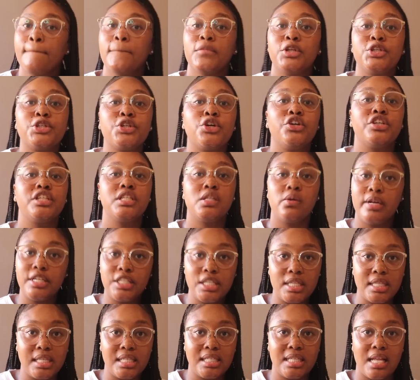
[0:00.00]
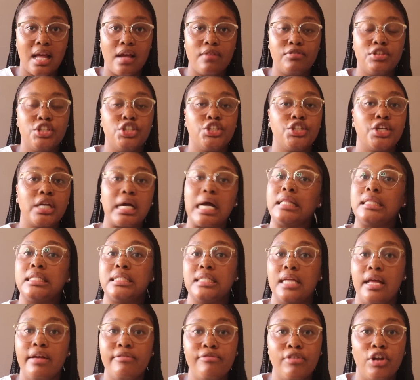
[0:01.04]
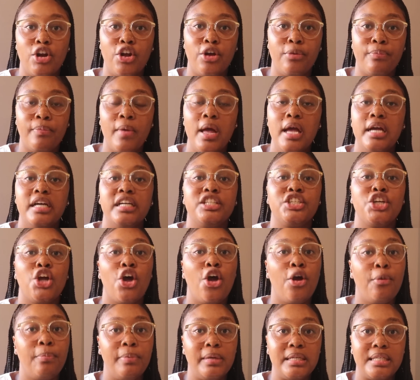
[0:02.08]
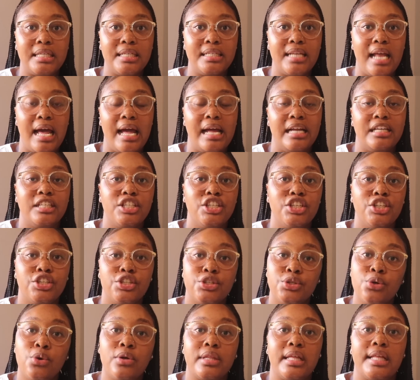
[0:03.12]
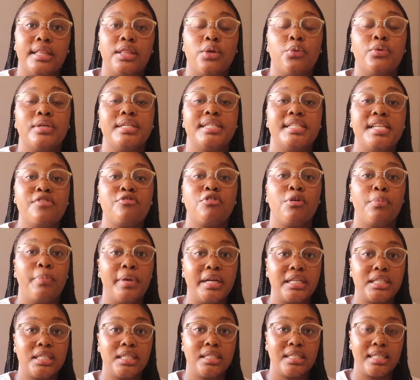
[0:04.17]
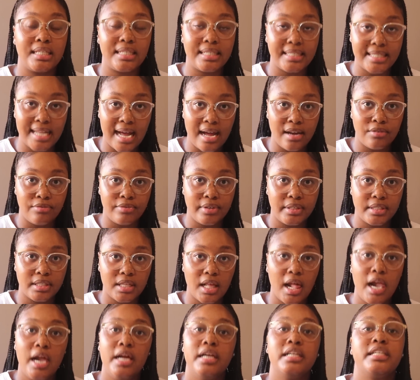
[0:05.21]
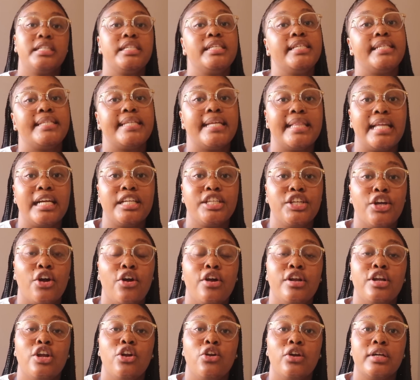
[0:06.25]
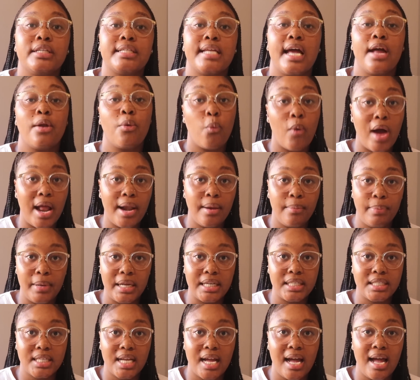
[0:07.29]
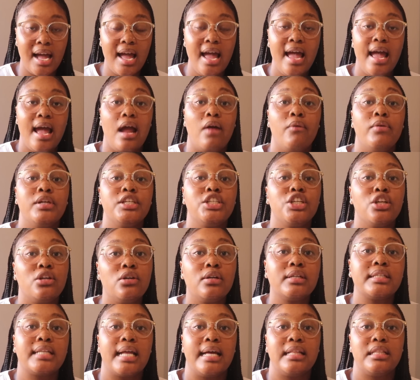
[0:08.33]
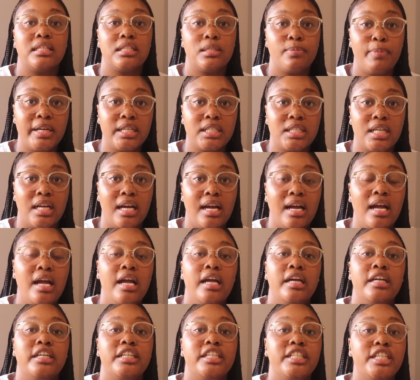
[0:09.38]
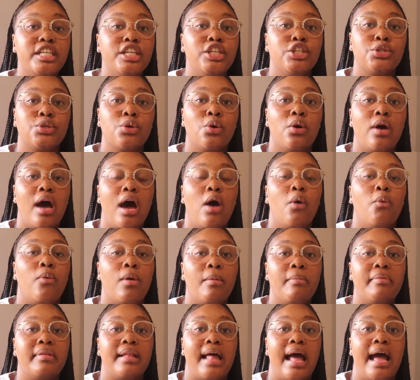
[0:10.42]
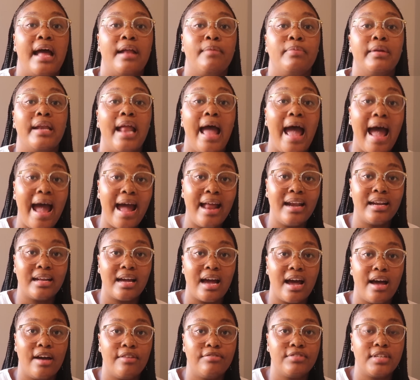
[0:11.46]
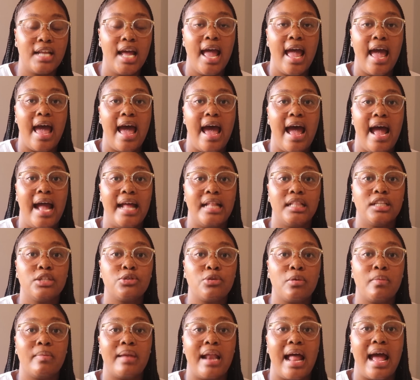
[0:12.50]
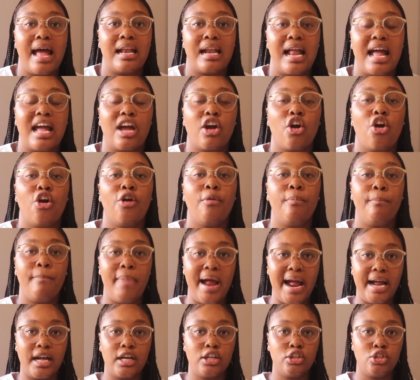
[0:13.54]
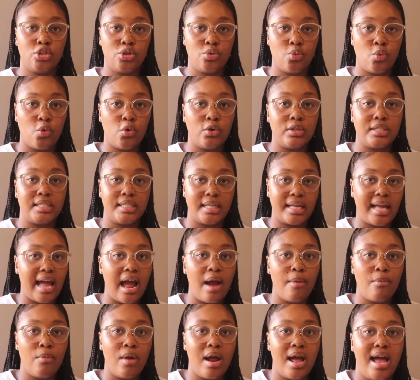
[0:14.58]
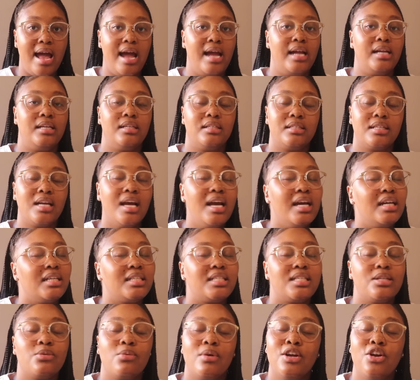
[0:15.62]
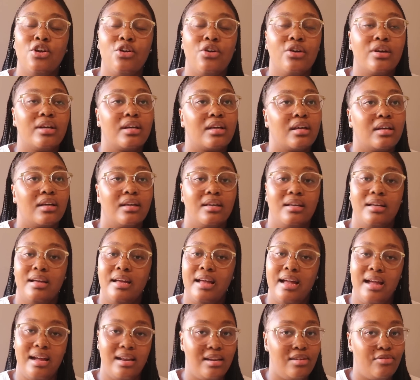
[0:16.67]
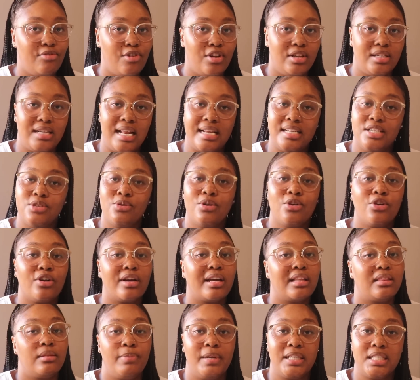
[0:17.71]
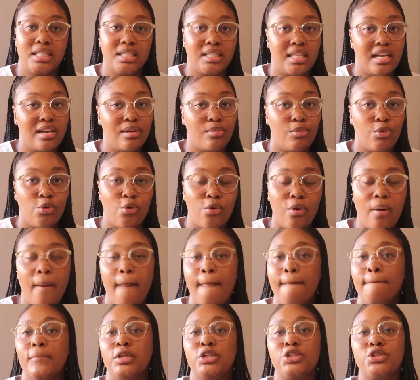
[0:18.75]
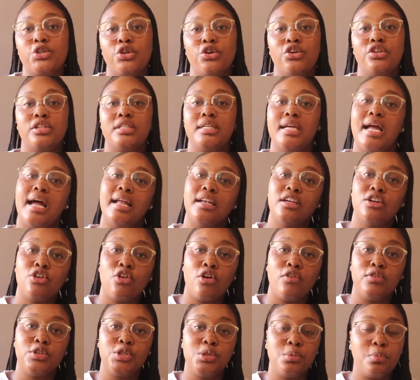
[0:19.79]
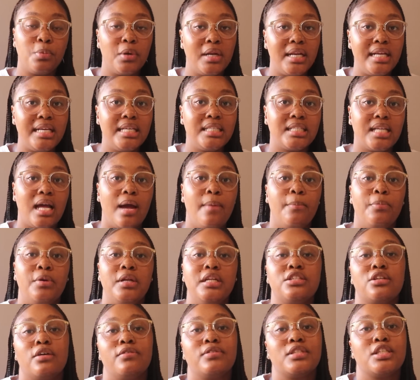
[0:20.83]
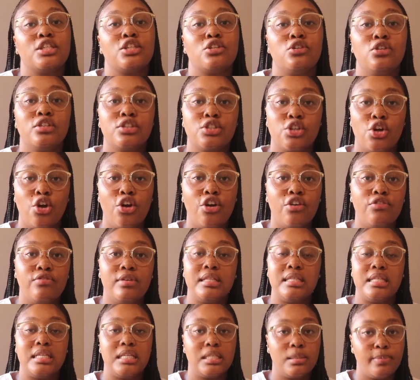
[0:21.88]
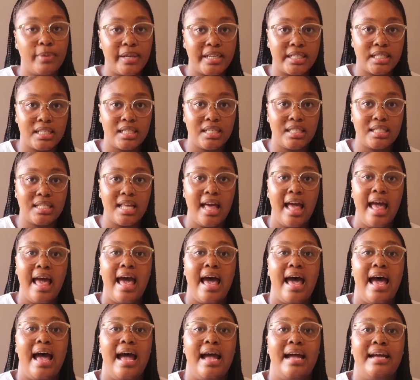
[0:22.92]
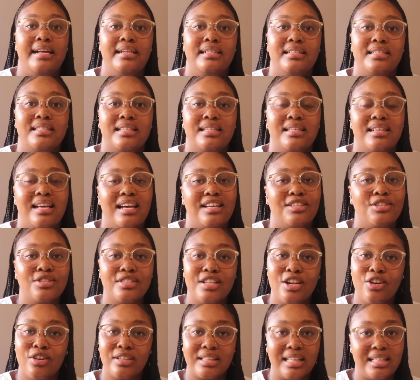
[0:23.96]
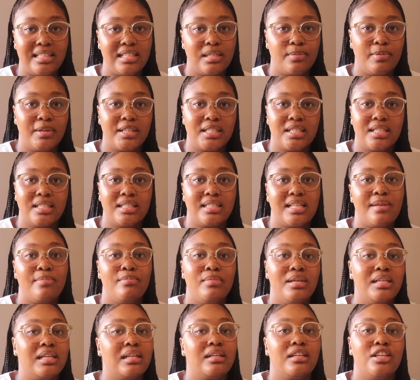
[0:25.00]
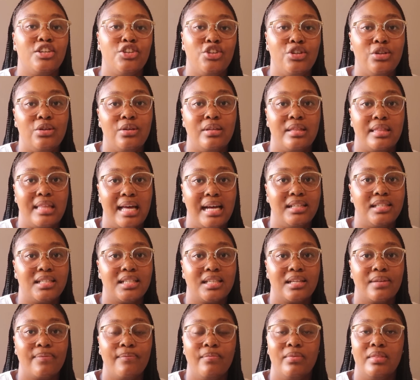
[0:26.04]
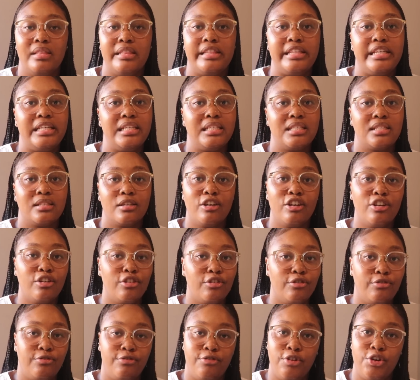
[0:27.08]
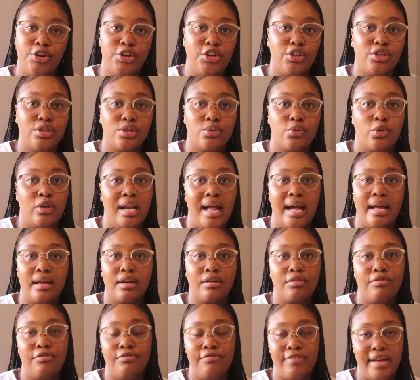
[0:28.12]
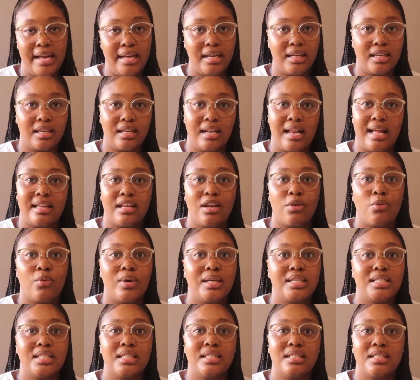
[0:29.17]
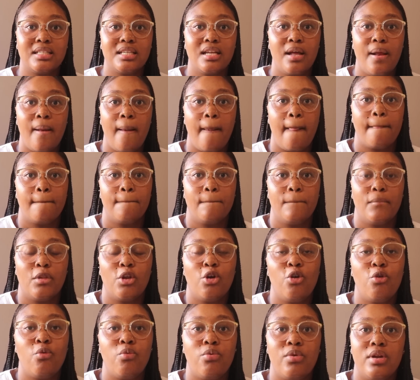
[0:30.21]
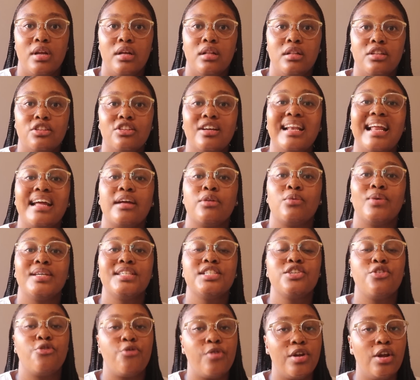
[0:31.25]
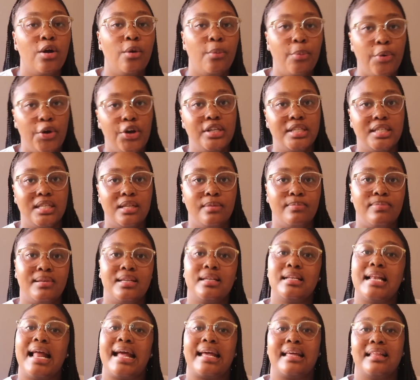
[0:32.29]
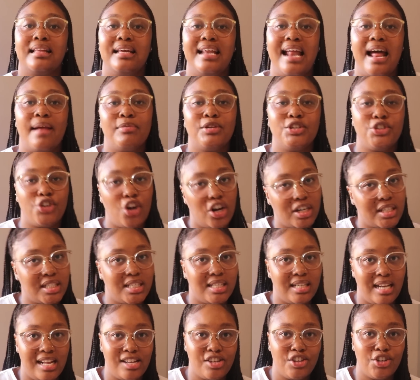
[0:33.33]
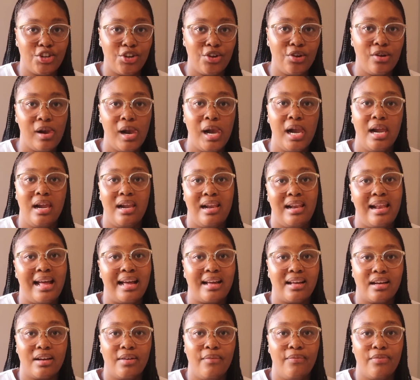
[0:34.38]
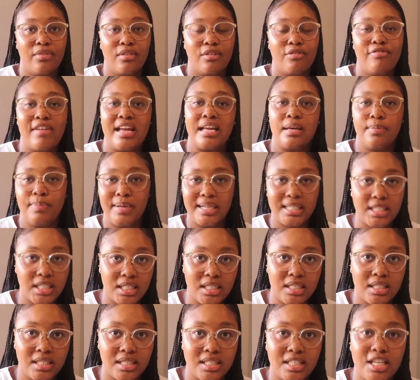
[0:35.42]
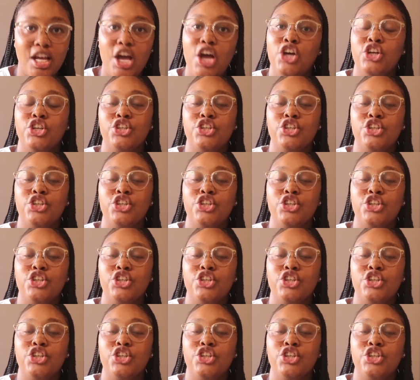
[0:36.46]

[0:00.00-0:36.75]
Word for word: So she went to the safe, she took out this envelope, she opened it, and she saw that there were several pictures inside of it. She said that she only looked at one picture, and when she looked at this picture, she saw a woman had been handcuffed, and this woman had like her back towards the camera, and she didn't want to look any further, like she didn't look at the pictures anymore. So she handed over to police, and police officers looked over these pictures, and as soon as they looked at these pictures, they immediately knew that these photos were like fake. Like it wasn't a real, not like it wasn't a real person, but like it had been doctored, like, you know, like fake pictures.